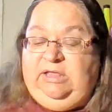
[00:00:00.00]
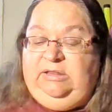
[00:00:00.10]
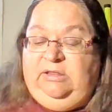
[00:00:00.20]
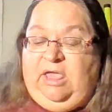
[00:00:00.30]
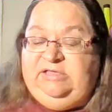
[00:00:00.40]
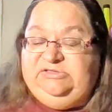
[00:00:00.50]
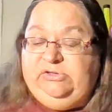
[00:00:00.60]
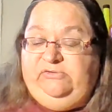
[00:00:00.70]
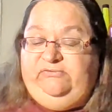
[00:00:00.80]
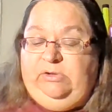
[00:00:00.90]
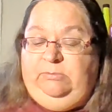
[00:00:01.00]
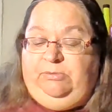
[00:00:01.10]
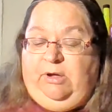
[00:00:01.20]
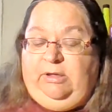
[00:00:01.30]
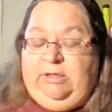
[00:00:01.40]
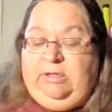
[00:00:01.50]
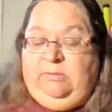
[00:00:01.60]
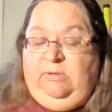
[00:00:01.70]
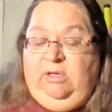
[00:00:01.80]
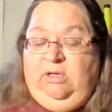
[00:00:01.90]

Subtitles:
and a servant brought him